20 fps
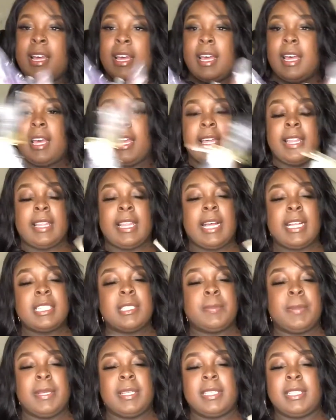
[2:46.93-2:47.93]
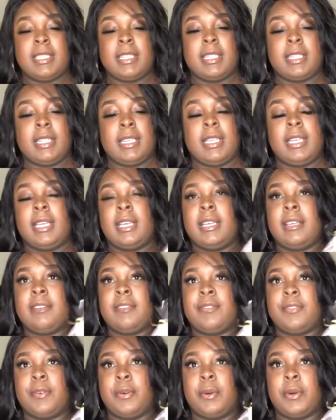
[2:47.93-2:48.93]
and that's basically it
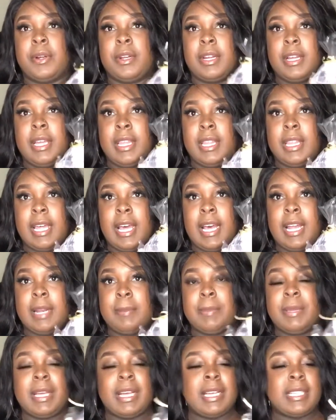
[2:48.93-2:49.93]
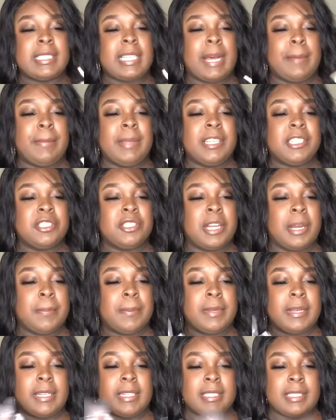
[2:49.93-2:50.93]
for that, because I make sure I
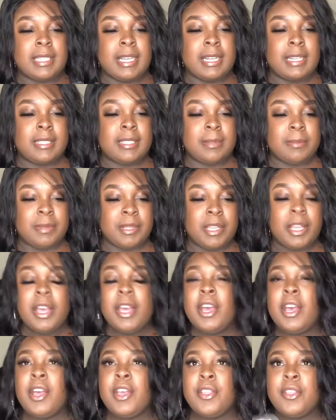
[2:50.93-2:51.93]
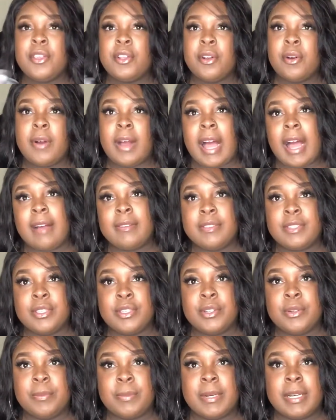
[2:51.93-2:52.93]
put it inside of something. You don't have
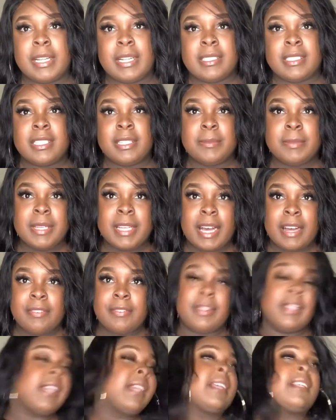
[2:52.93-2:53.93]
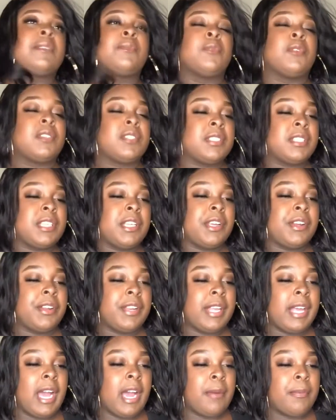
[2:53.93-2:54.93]
to, but to me, I feel like there's more
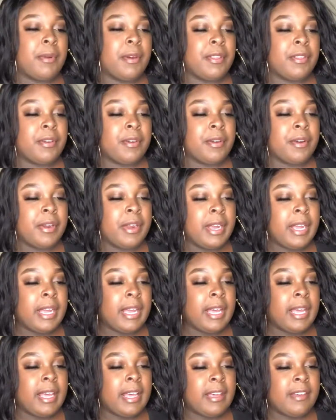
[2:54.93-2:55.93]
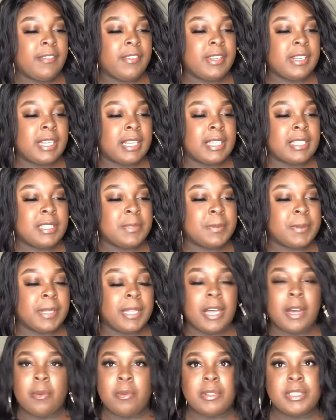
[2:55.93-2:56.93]
security. I'd rather, if it does spill
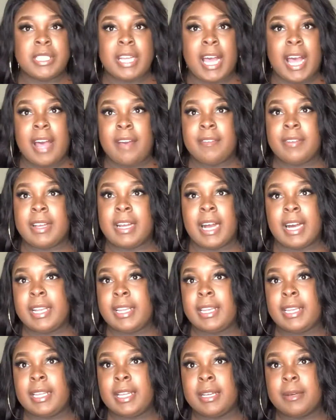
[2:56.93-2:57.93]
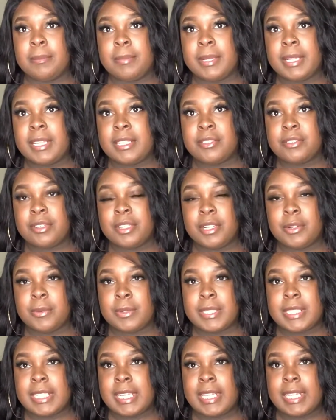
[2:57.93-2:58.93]
out, which I haven't gotten any complaints or
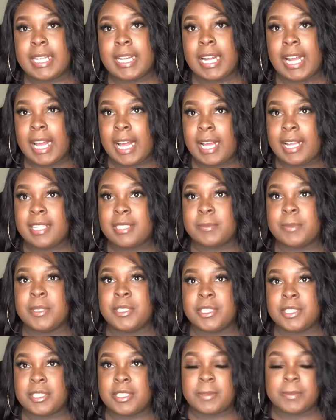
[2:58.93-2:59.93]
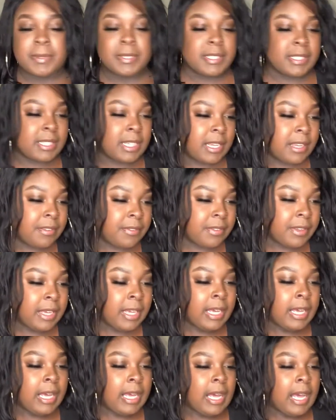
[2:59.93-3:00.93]
anyone saying that it has, but just to be safe,
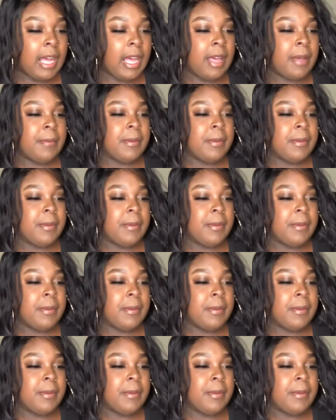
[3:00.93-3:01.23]
and